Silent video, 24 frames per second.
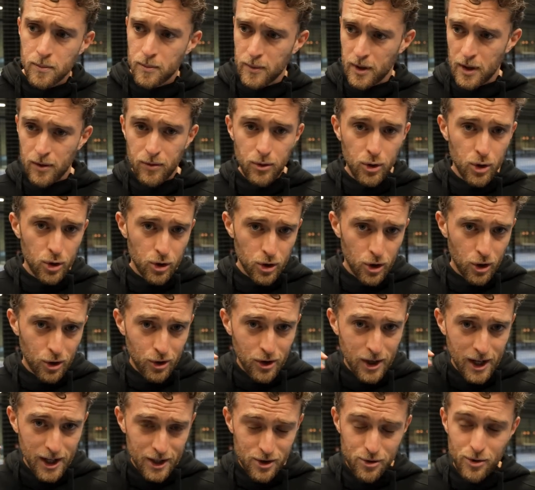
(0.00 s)
If you know
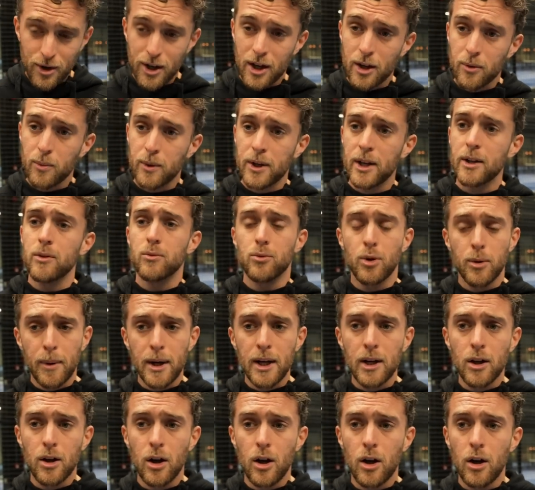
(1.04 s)
you get triggered with it,
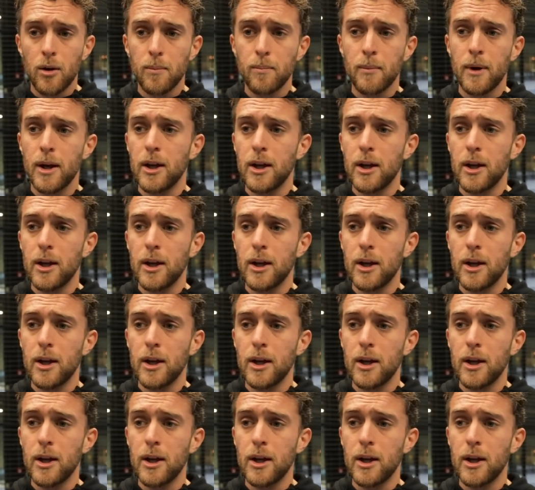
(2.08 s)
remain calm.